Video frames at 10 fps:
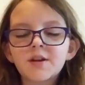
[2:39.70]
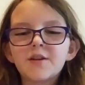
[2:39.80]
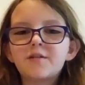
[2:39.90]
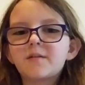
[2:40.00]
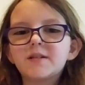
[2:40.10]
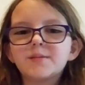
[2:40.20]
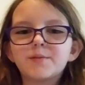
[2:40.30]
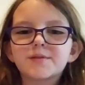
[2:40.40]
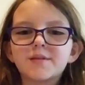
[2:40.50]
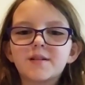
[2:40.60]
You're not really
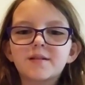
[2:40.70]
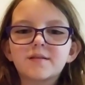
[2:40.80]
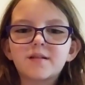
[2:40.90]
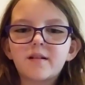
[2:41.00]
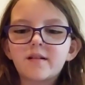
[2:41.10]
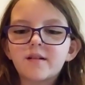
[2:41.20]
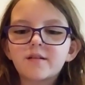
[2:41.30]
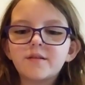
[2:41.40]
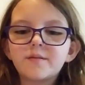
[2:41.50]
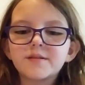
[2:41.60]
supposed to cut hot
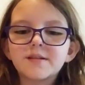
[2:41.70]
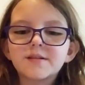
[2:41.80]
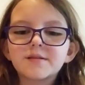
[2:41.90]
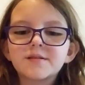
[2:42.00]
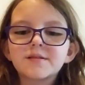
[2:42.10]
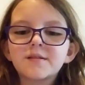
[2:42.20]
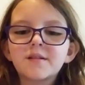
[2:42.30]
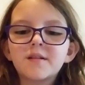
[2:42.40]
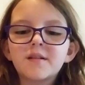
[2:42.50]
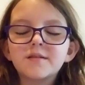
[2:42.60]
glue with scissors
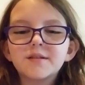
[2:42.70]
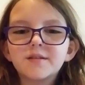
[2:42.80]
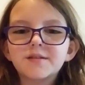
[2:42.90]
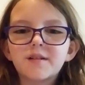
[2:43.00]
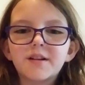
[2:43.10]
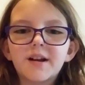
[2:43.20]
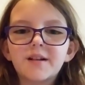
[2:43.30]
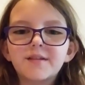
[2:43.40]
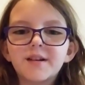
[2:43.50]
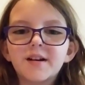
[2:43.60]
until it's already out
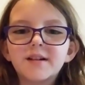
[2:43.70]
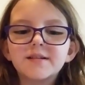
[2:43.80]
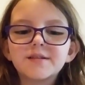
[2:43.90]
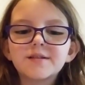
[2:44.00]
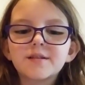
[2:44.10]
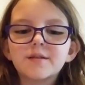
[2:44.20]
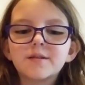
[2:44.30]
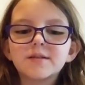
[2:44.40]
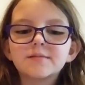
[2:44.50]
of the gun, so